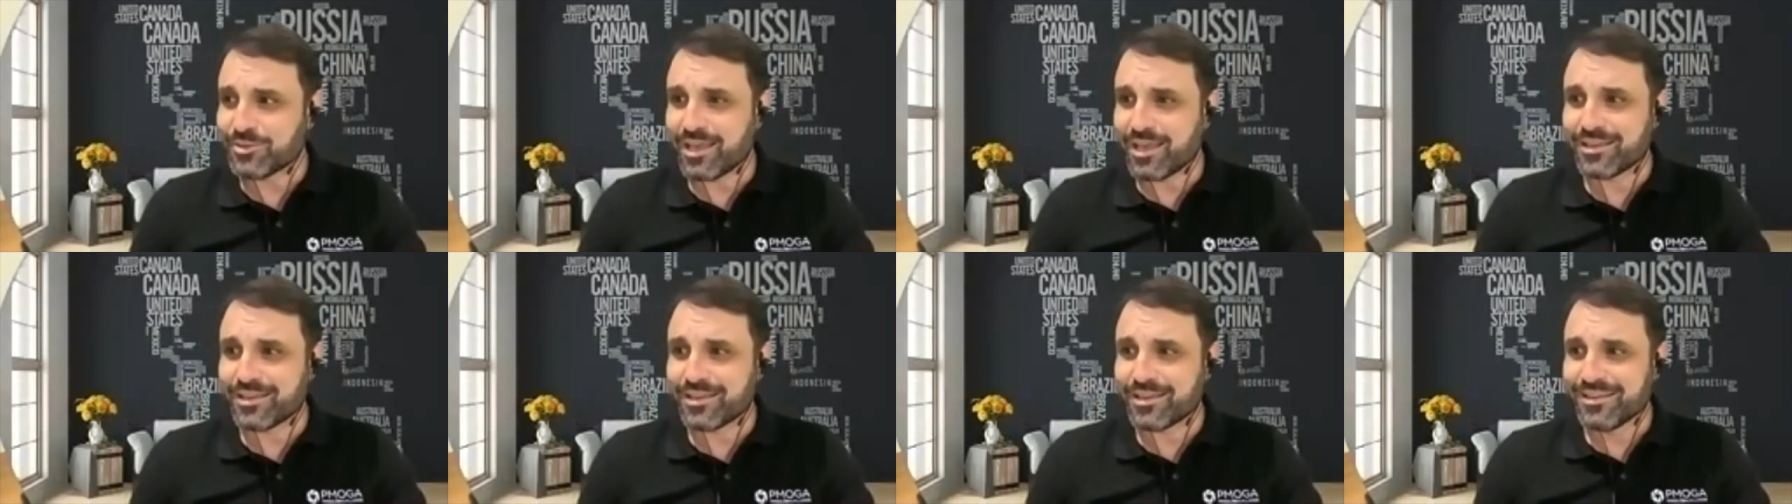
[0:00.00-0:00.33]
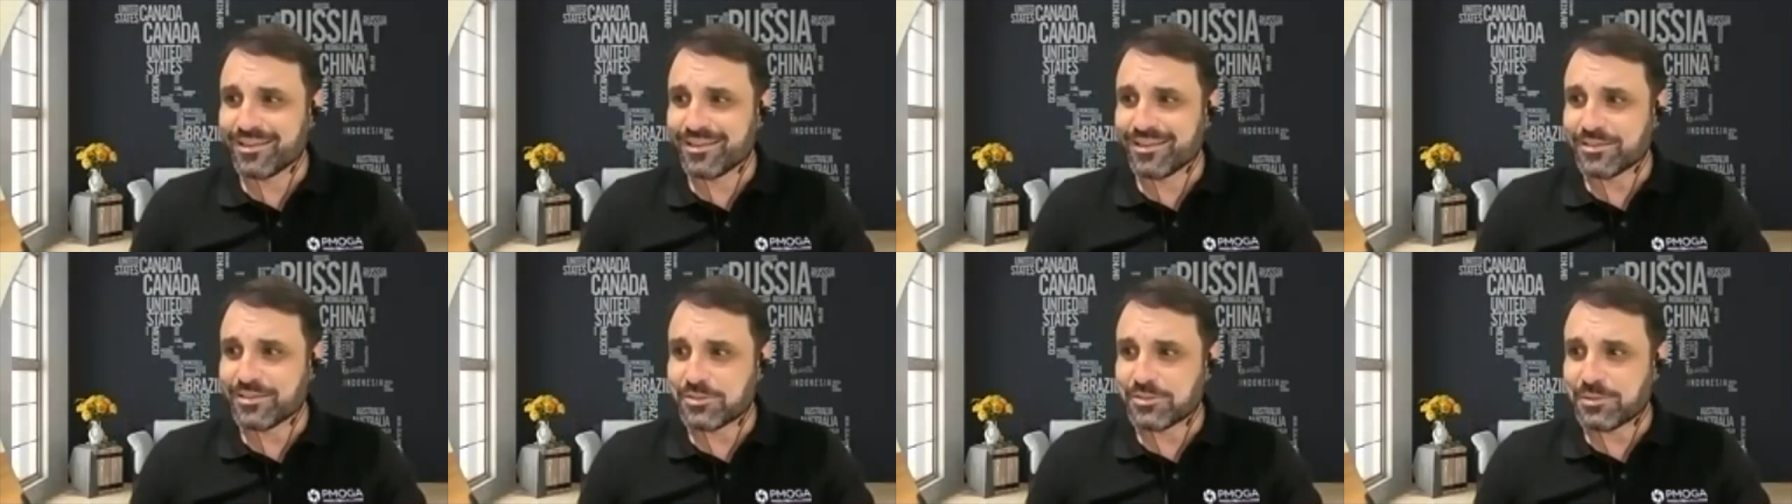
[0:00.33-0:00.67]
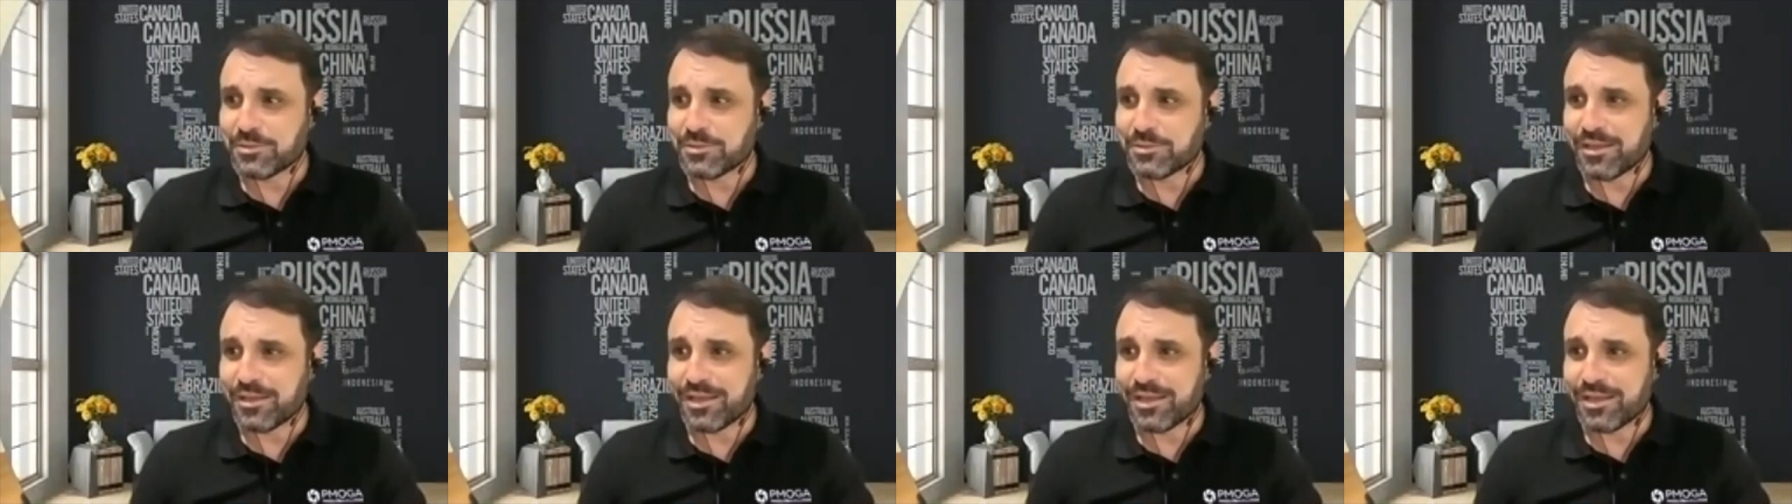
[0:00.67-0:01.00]

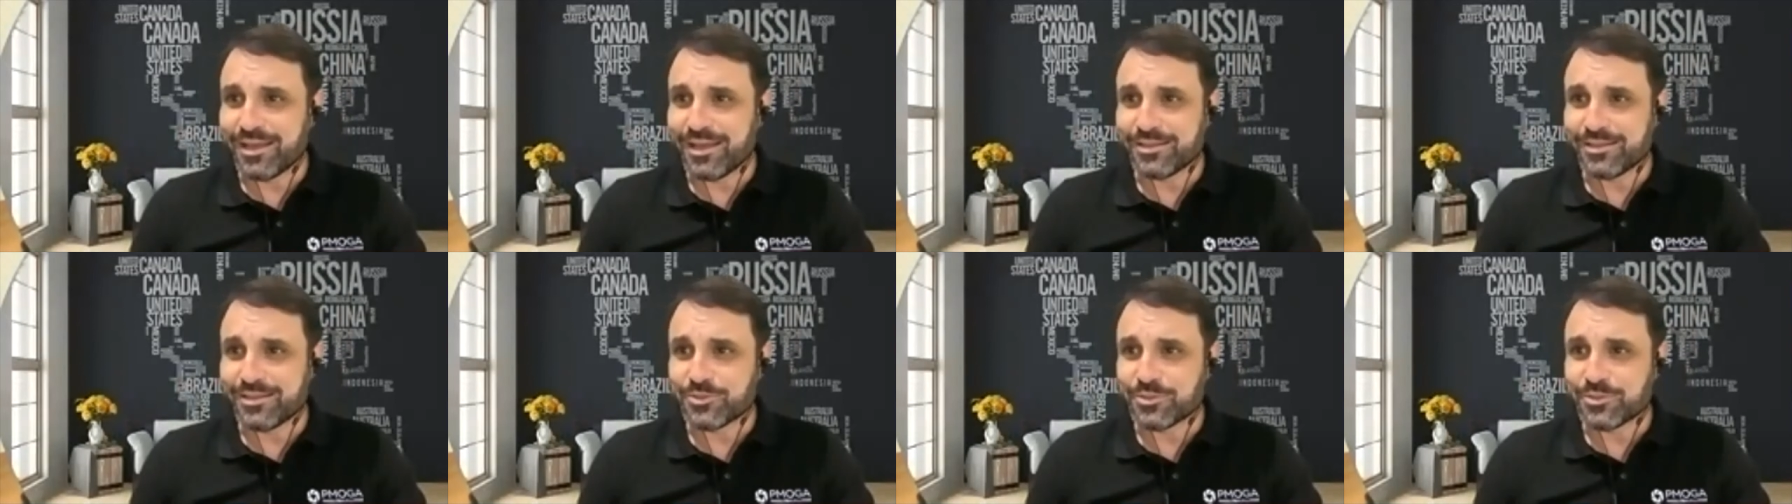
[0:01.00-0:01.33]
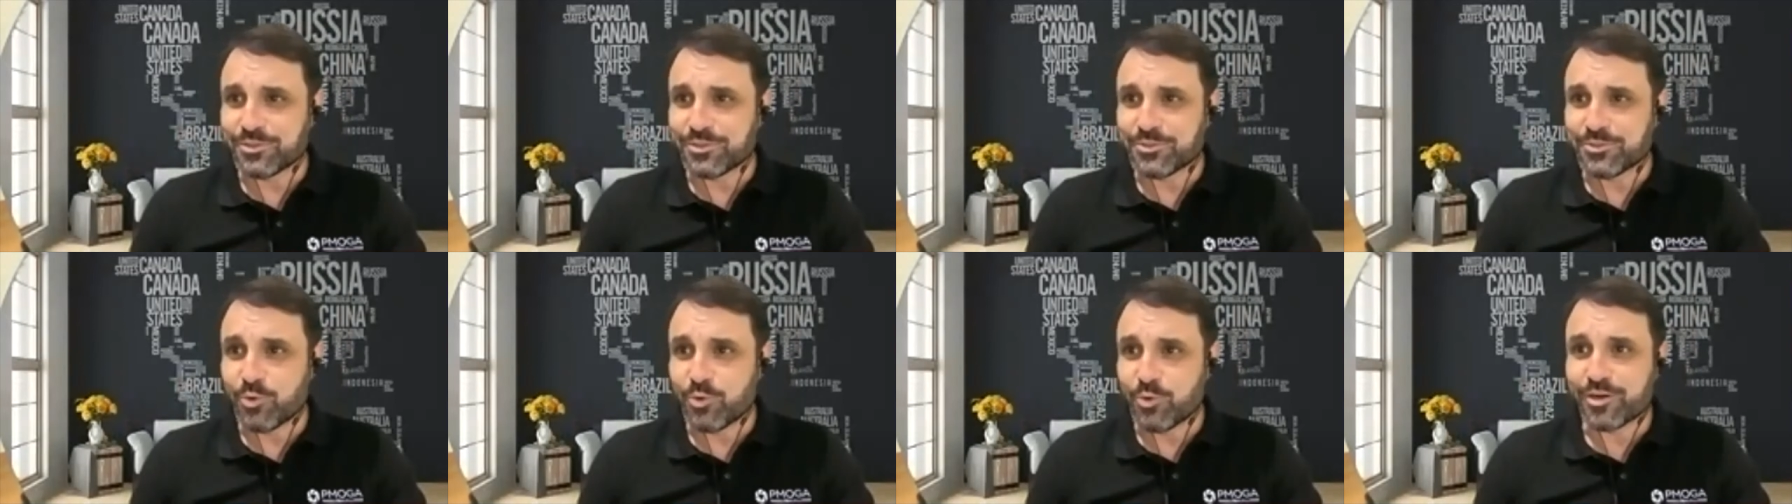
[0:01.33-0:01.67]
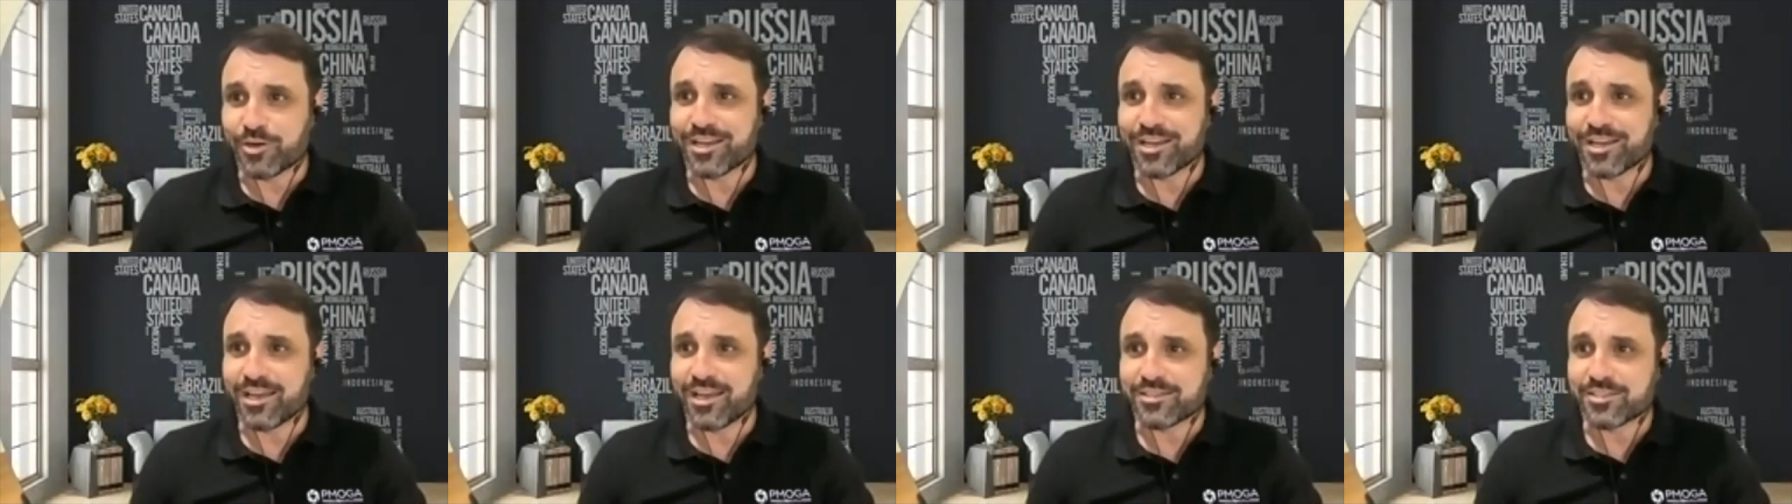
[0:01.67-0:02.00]
to work as
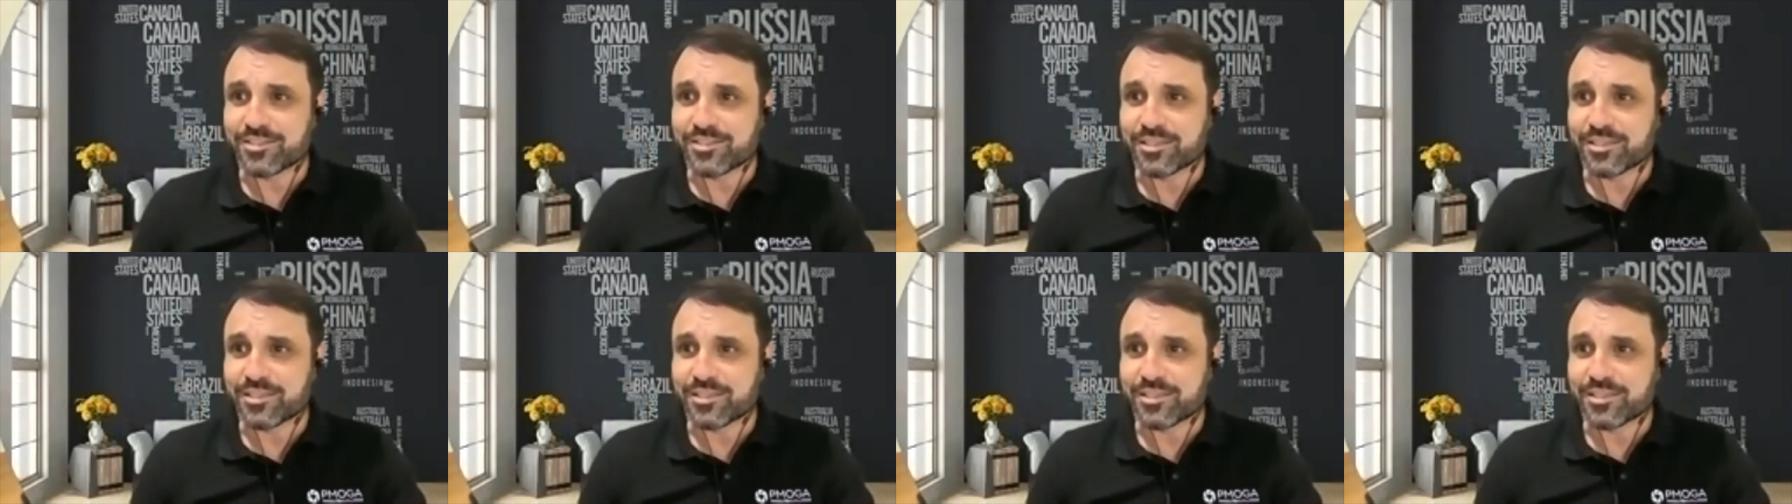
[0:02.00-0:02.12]
a